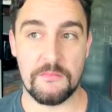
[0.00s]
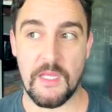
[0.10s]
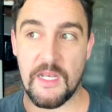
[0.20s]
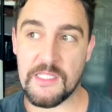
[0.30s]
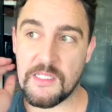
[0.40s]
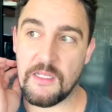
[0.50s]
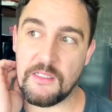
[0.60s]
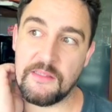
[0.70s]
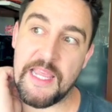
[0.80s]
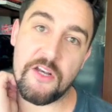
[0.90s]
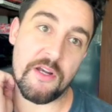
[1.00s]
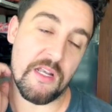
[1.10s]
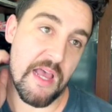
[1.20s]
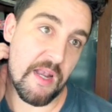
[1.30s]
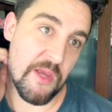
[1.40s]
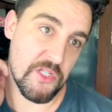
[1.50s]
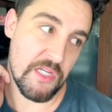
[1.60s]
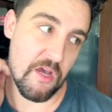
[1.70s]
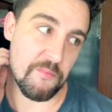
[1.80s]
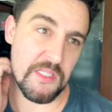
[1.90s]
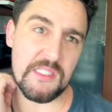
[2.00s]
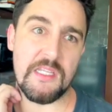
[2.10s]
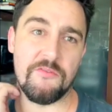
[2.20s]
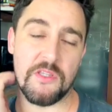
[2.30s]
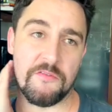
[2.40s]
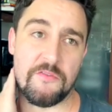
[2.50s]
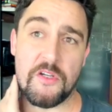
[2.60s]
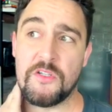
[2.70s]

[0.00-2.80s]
and it's later at night. I'm actually helping Steve with a photo